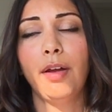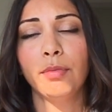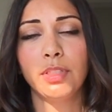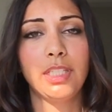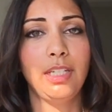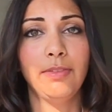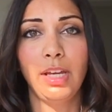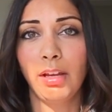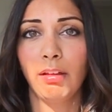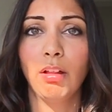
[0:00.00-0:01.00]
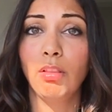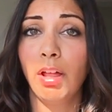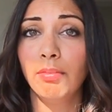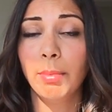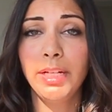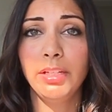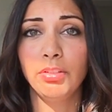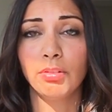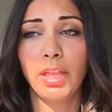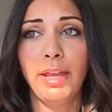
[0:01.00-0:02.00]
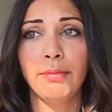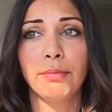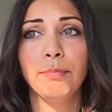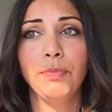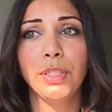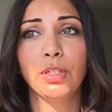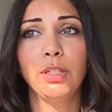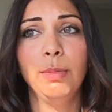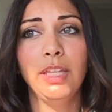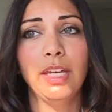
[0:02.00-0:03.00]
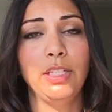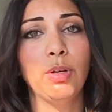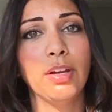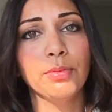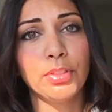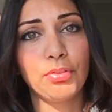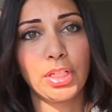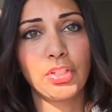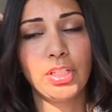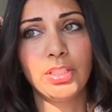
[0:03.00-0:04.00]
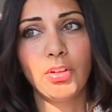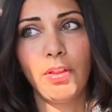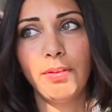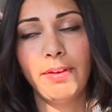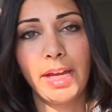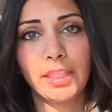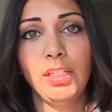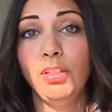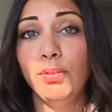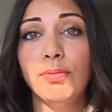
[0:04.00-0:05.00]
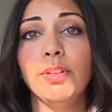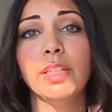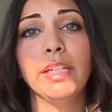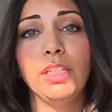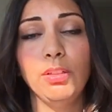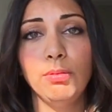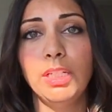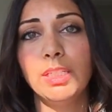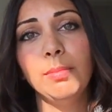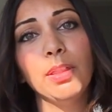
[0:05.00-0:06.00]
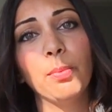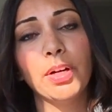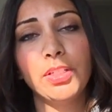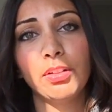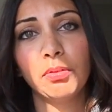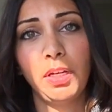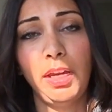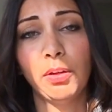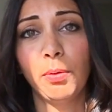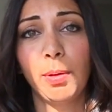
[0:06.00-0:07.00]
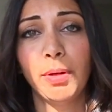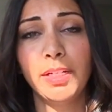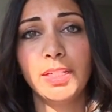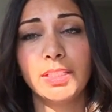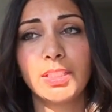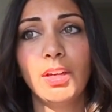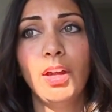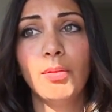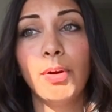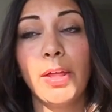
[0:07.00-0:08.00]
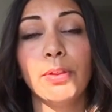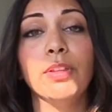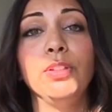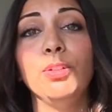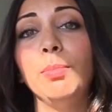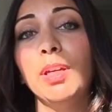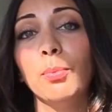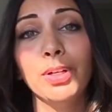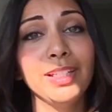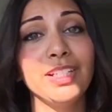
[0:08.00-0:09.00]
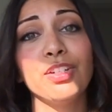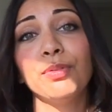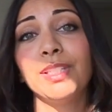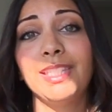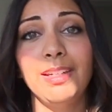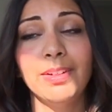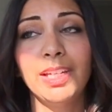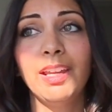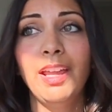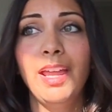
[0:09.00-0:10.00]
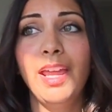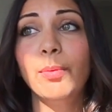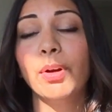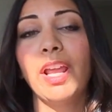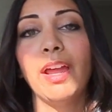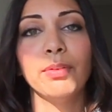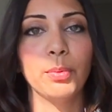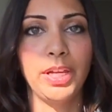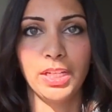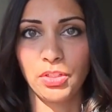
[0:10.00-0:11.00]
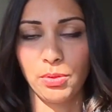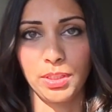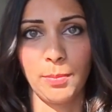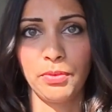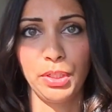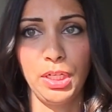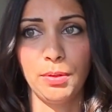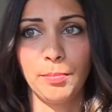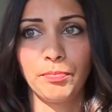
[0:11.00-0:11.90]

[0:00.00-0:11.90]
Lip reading: receiving a lot of money in your life, it could be that you have restrictions on the fact that you feel like you need to be the one to create your own abundance, rather than you being willing to receive it in whatever way that shows up for you.